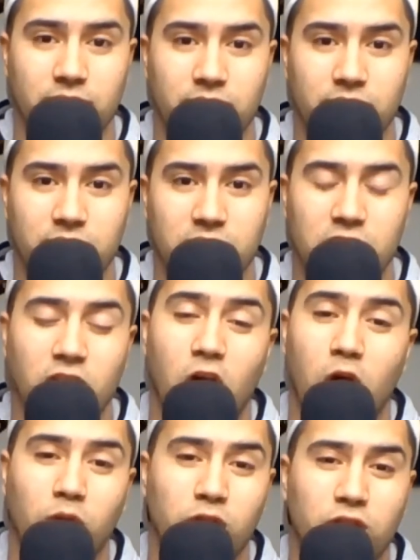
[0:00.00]
So the
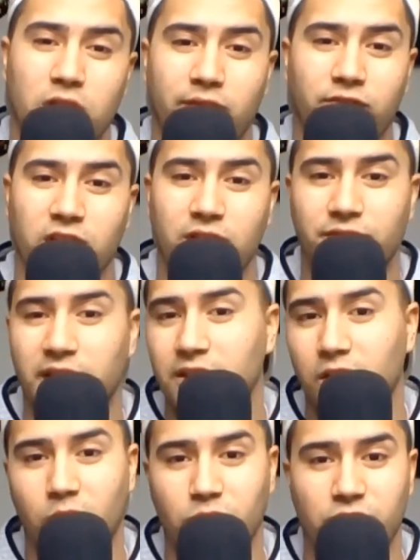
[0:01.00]
owner, you're never gonna find the
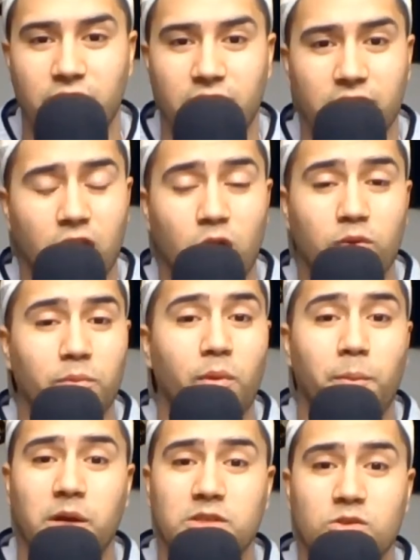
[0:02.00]
owner there. The
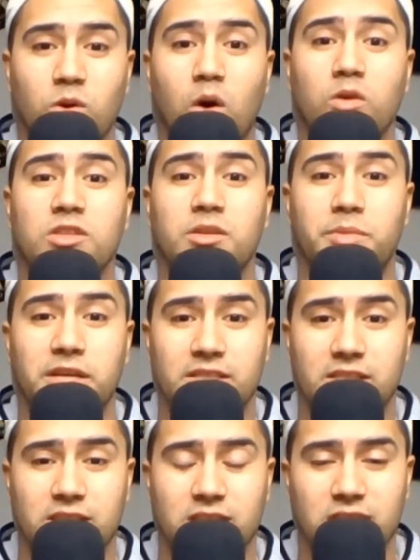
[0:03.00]
person who owns the
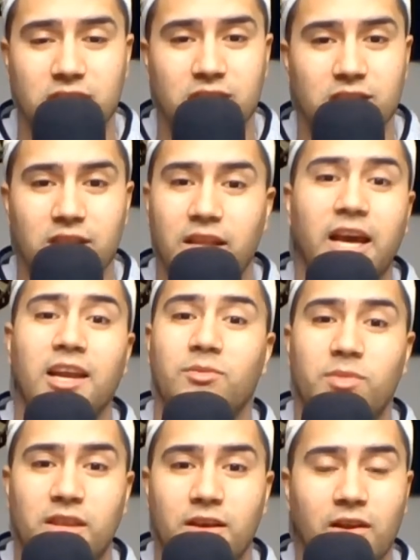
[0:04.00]
business, they're not gonna be
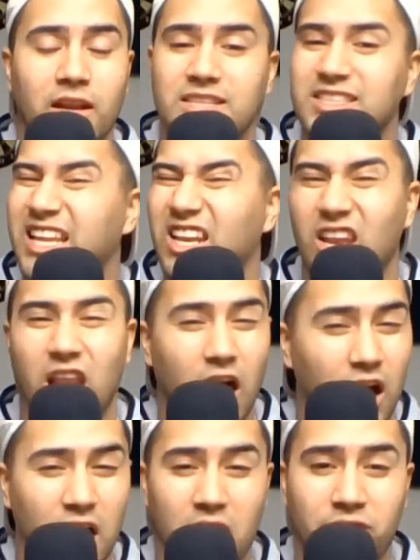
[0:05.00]
there unless they
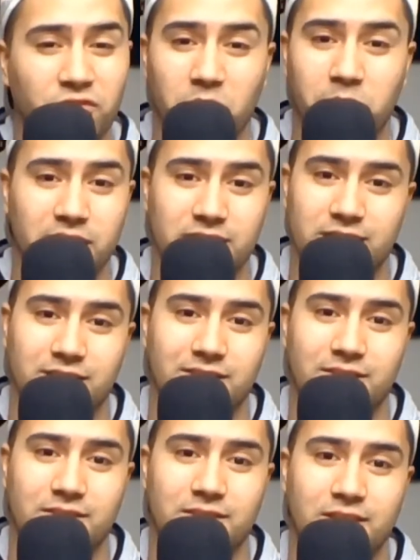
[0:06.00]
love their business.
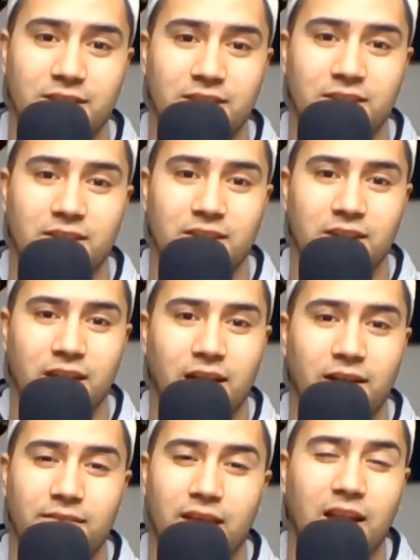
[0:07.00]

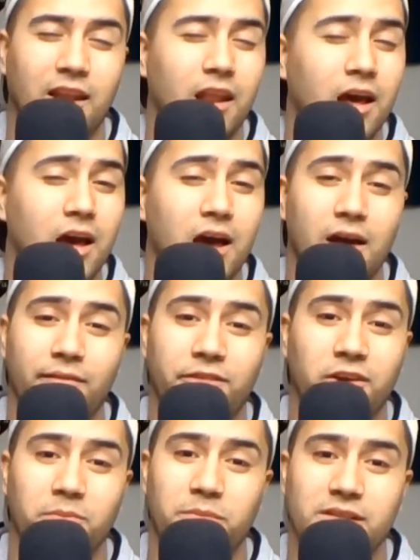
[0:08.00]
If they love their
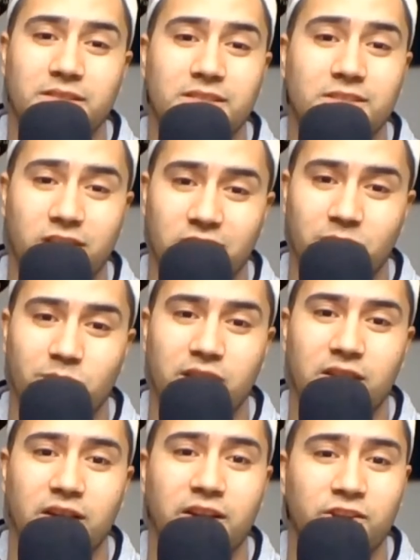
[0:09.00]
business, they're gonna be
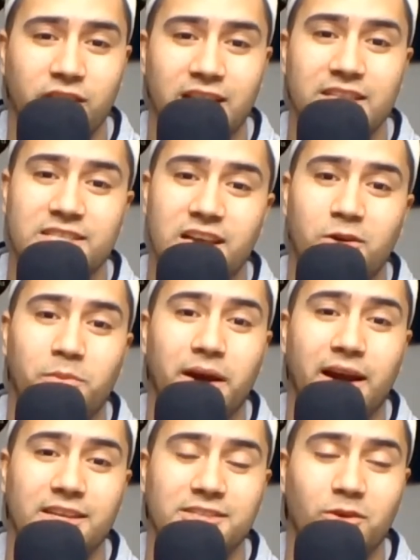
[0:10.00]
there, and you're gonna tell
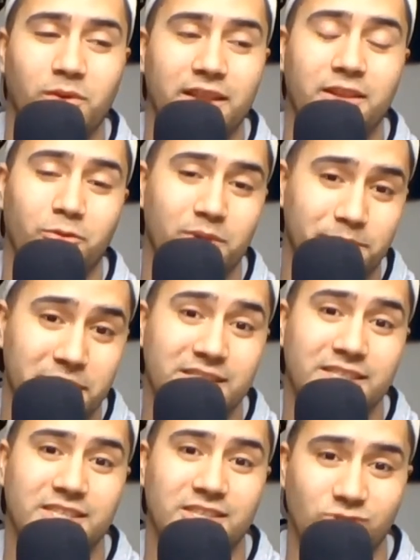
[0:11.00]
because of the way the
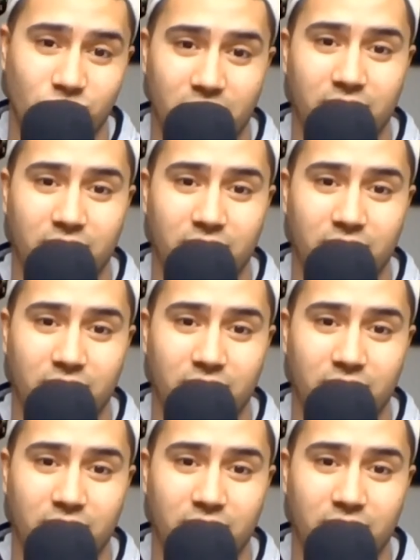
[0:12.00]
business is run.